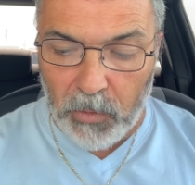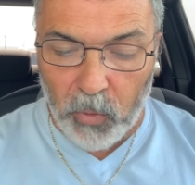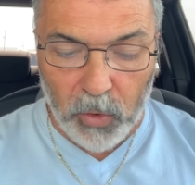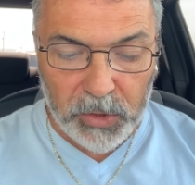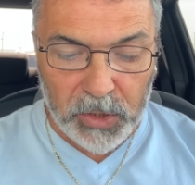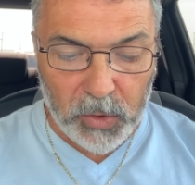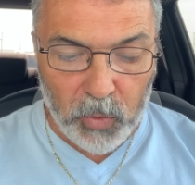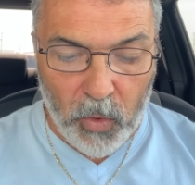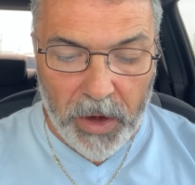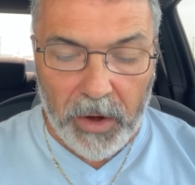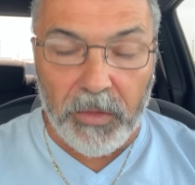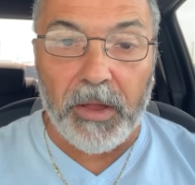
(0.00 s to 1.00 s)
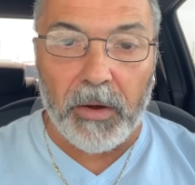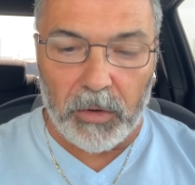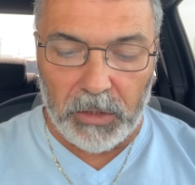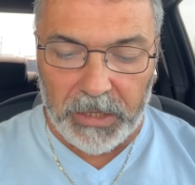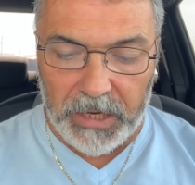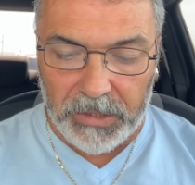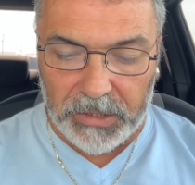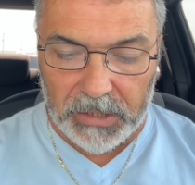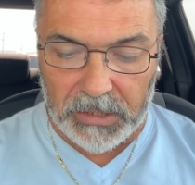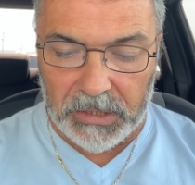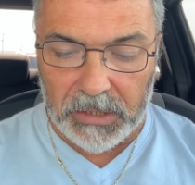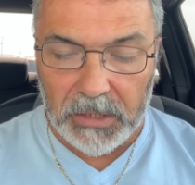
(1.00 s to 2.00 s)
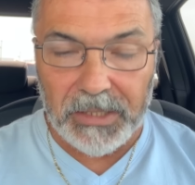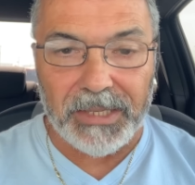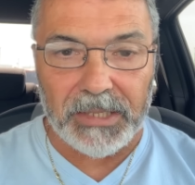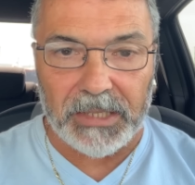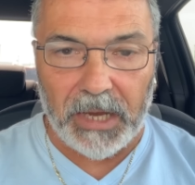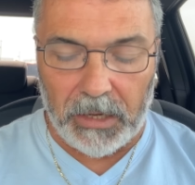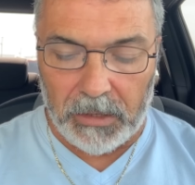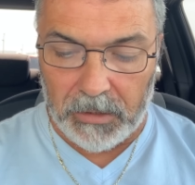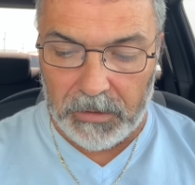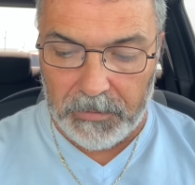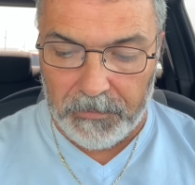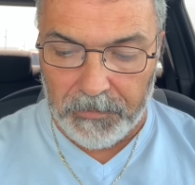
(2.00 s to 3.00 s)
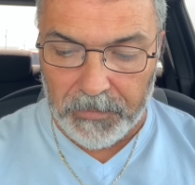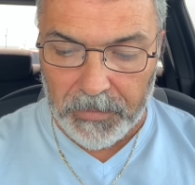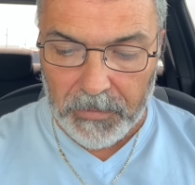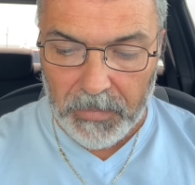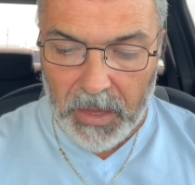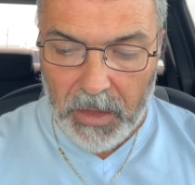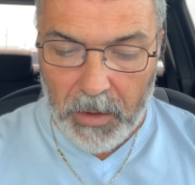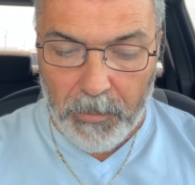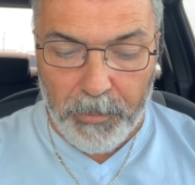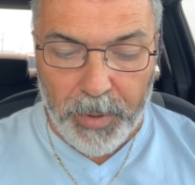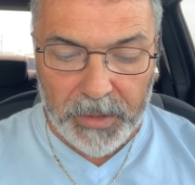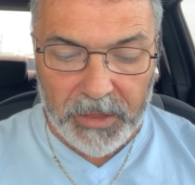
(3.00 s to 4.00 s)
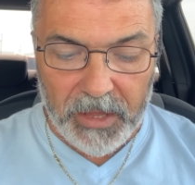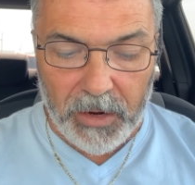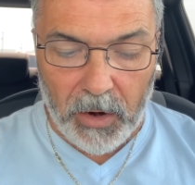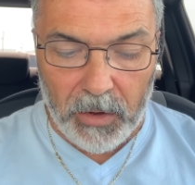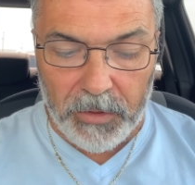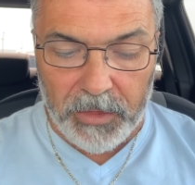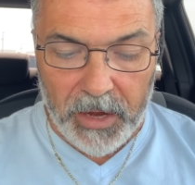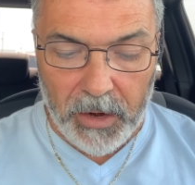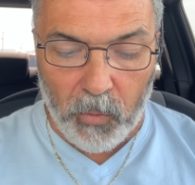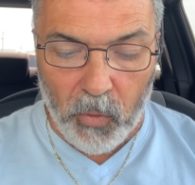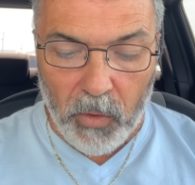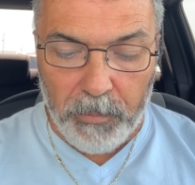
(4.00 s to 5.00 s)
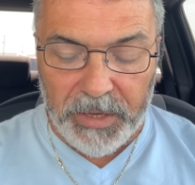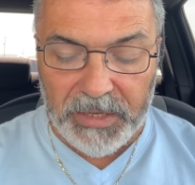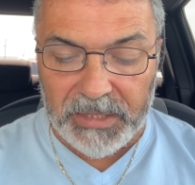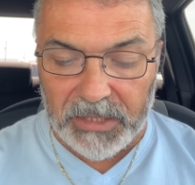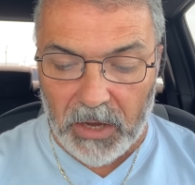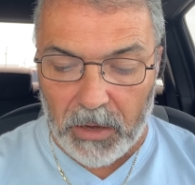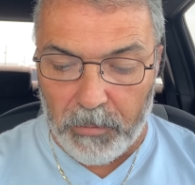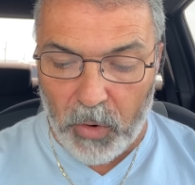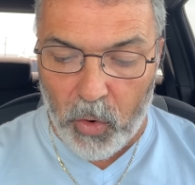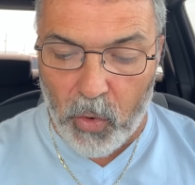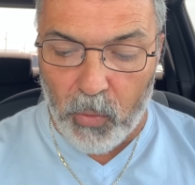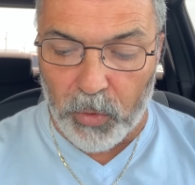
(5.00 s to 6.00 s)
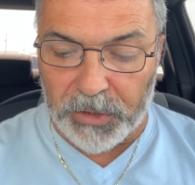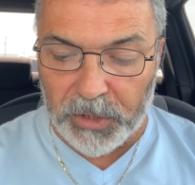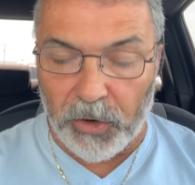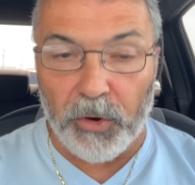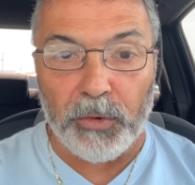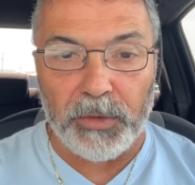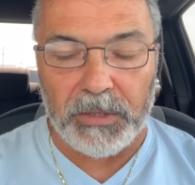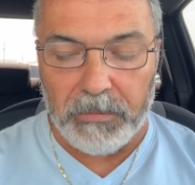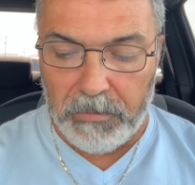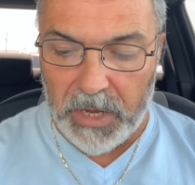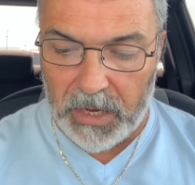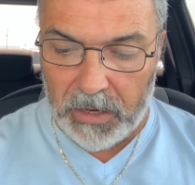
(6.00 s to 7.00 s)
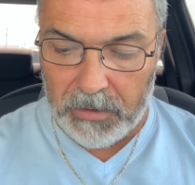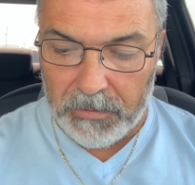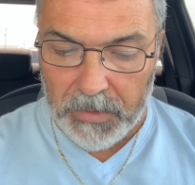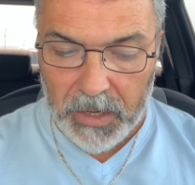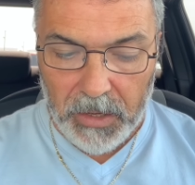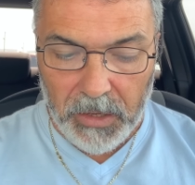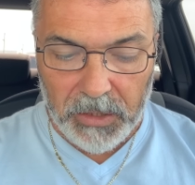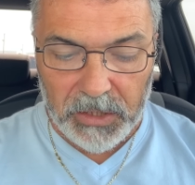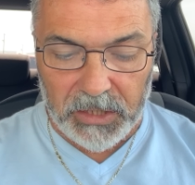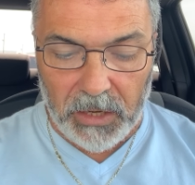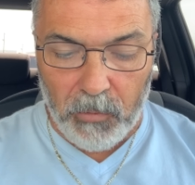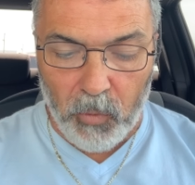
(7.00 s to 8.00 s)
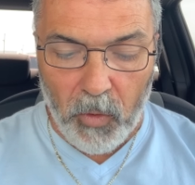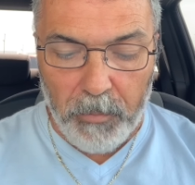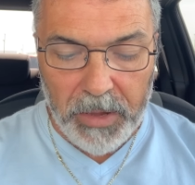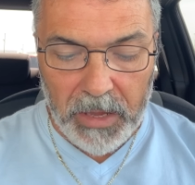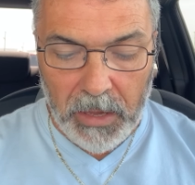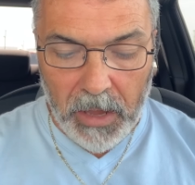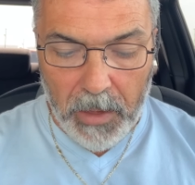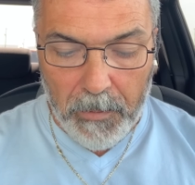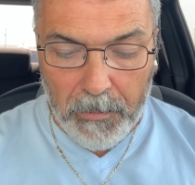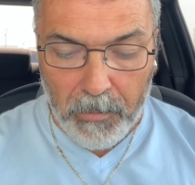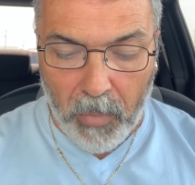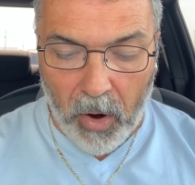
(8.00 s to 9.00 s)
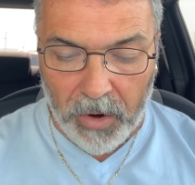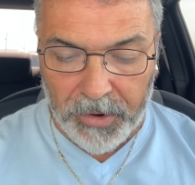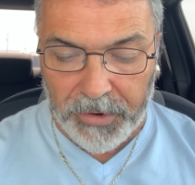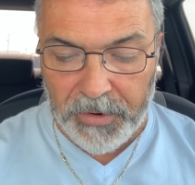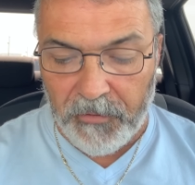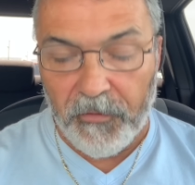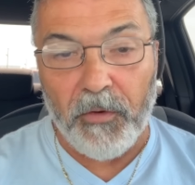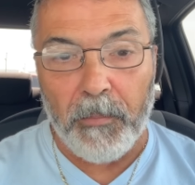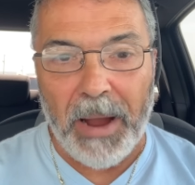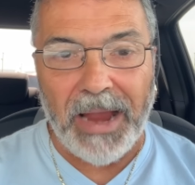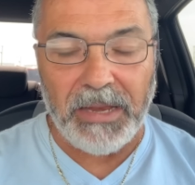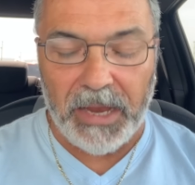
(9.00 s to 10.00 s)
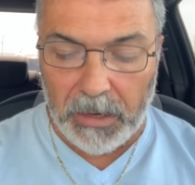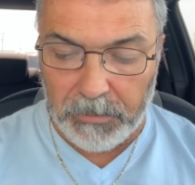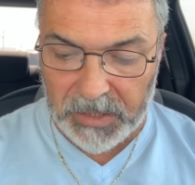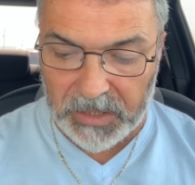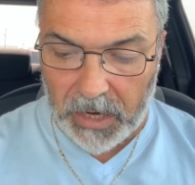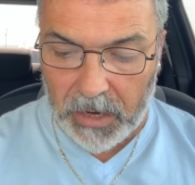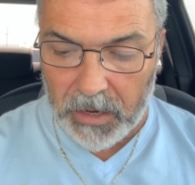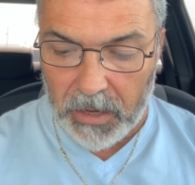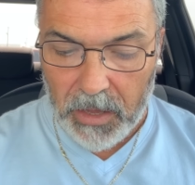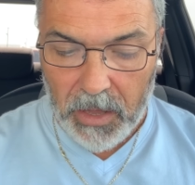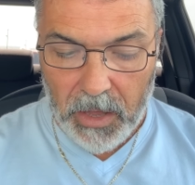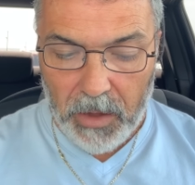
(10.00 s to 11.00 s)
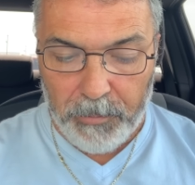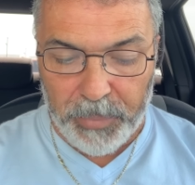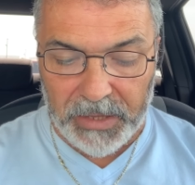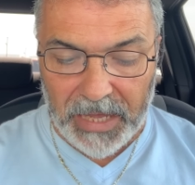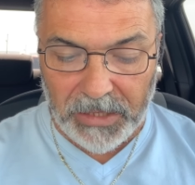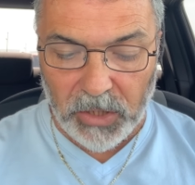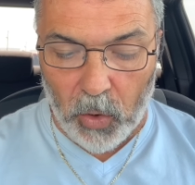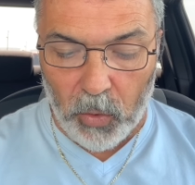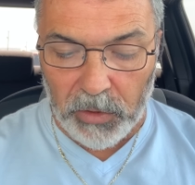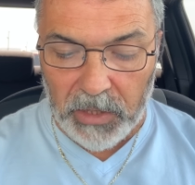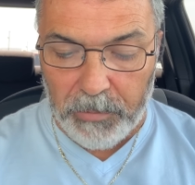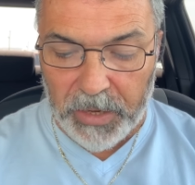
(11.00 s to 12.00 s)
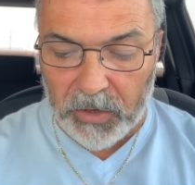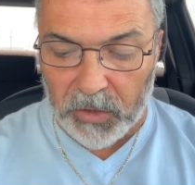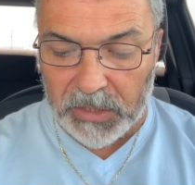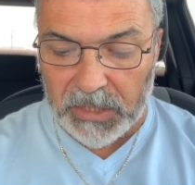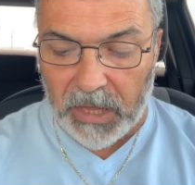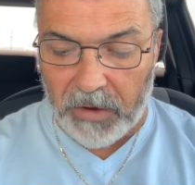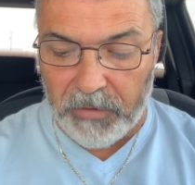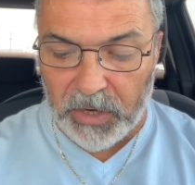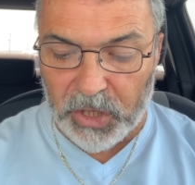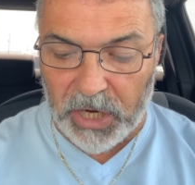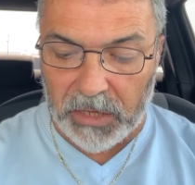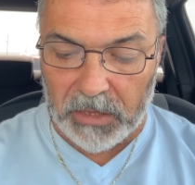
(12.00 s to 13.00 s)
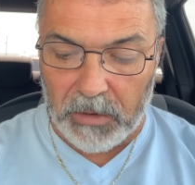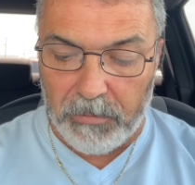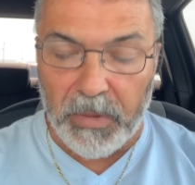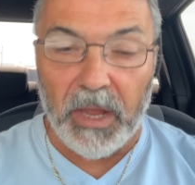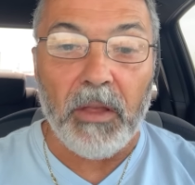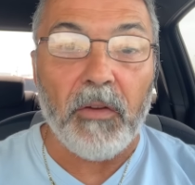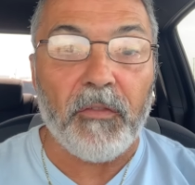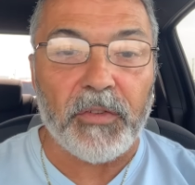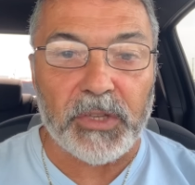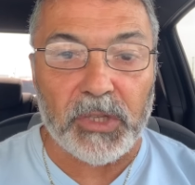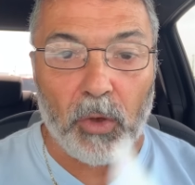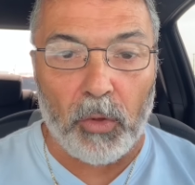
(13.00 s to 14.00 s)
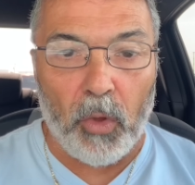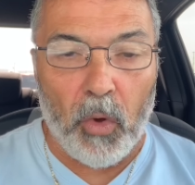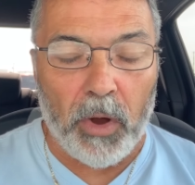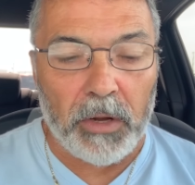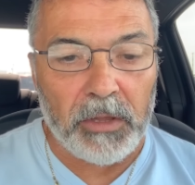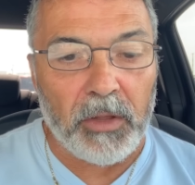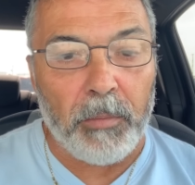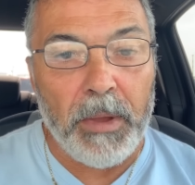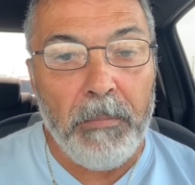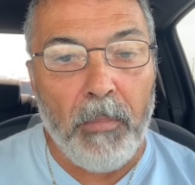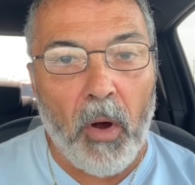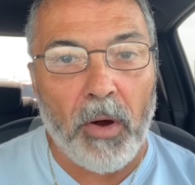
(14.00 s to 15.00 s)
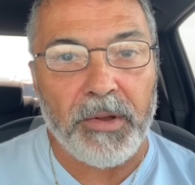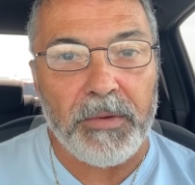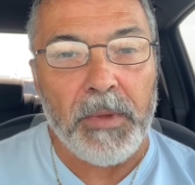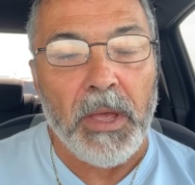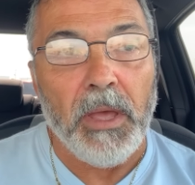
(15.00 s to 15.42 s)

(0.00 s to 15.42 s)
will swear their allegiance to Satan. But there, there will be some who will turn to me. Some will be martyred for my name's sake. But that's only because they rejected me for so long. They'll be martyred